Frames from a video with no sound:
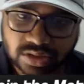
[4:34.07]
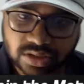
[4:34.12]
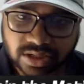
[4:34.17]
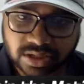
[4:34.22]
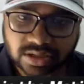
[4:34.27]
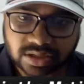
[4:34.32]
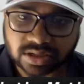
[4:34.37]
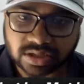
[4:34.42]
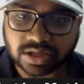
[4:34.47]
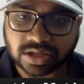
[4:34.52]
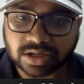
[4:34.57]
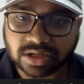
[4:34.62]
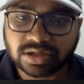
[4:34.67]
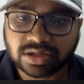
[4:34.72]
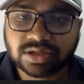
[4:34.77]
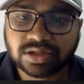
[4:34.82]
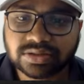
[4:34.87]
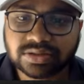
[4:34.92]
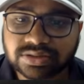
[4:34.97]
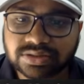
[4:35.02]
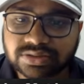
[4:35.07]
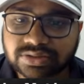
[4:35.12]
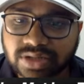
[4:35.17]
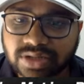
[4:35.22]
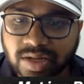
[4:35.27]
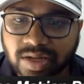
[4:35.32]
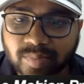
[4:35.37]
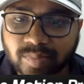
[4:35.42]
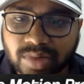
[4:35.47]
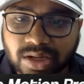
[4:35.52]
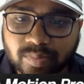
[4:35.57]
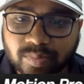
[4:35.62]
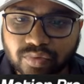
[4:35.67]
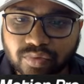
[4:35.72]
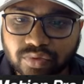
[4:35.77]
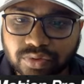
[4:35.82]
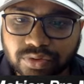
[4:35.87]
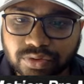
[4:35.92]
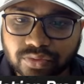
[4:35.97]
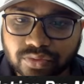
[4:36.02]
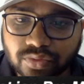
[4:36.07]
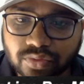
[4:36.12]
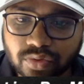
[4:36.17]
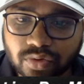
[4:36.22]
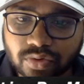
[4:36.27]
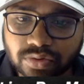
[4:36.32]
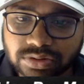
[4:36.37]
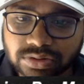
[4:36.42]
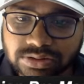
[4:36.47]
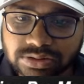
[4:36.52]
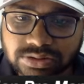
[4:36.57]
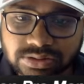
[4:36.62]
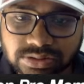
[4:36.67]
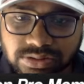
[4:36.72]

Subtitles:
N again, and this time I'm going to call this